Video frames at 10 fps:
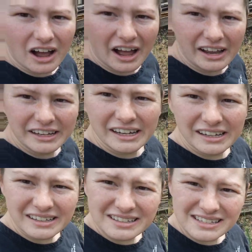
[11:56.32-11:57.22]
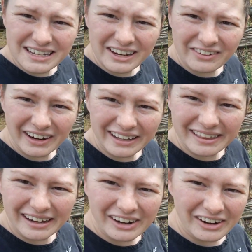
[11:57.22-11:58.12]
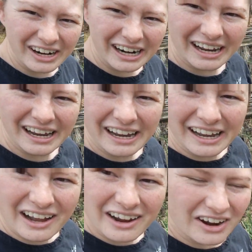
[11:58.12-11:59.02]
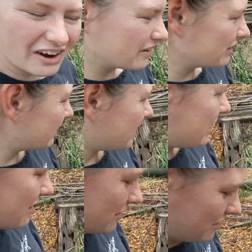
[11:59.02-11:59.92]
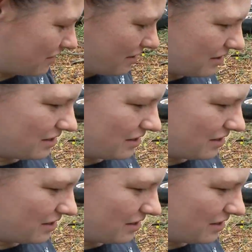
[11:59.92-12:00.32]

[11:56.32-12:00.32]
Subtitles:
onions right there, garlic here,